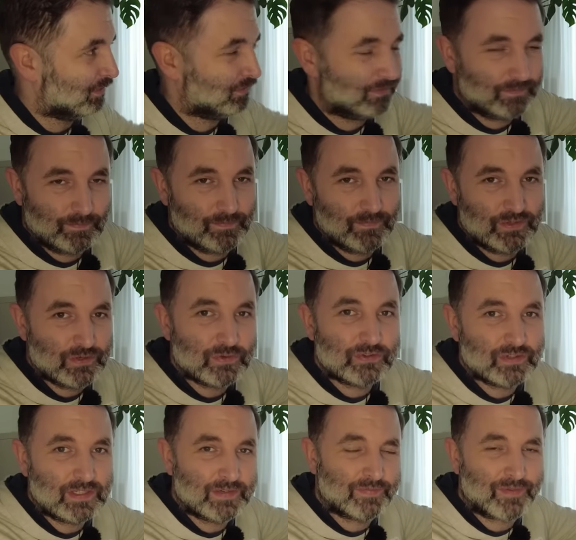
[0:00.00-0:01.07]
is
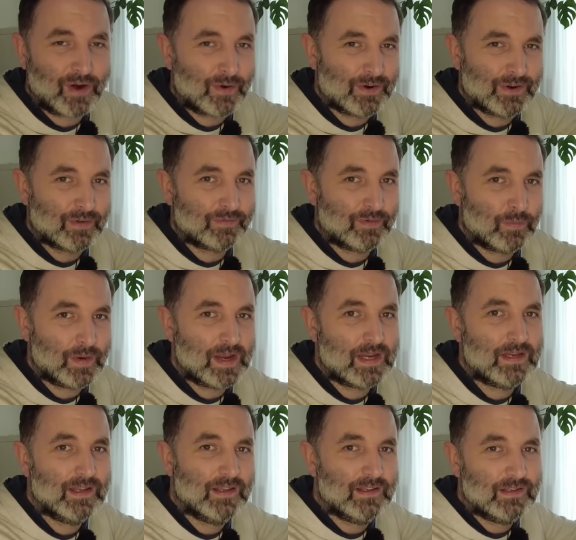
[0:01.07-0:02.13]
usually far enough
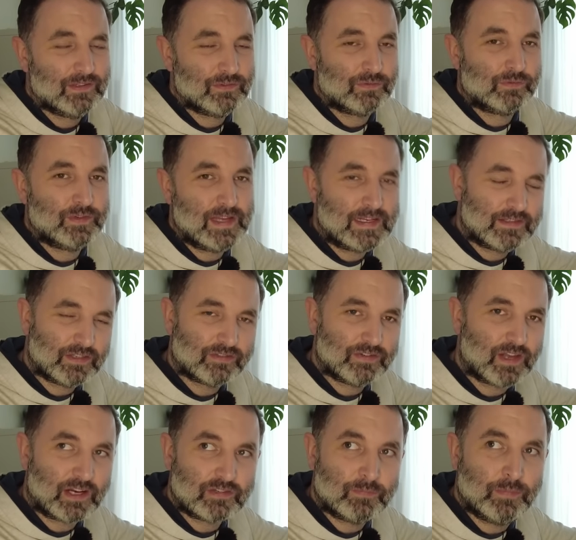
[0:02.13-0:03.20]
away to create this
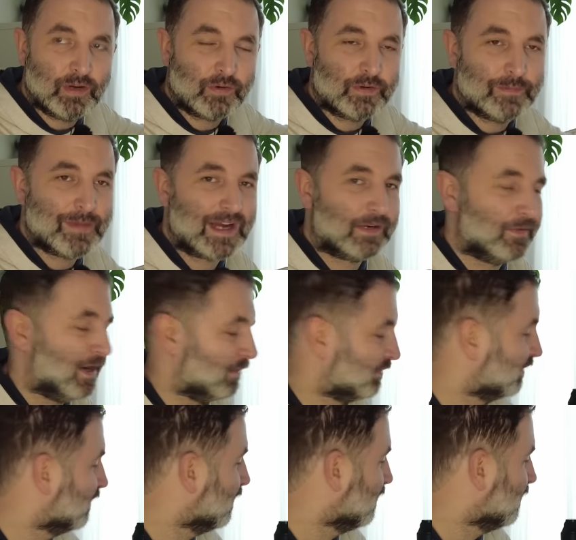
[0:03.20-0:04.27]
nice blurry
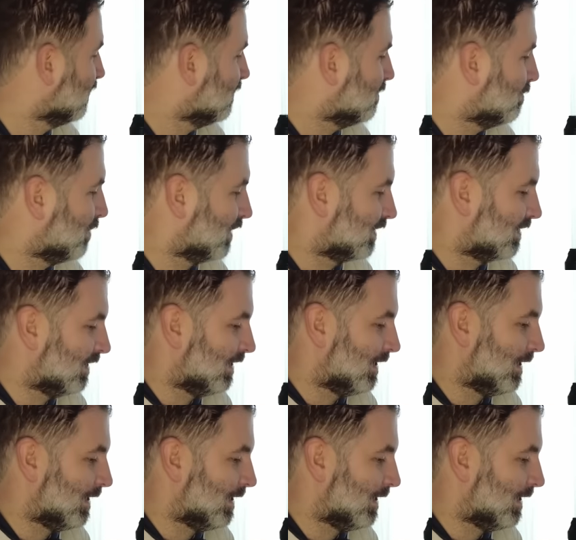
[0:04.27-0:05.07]
background. But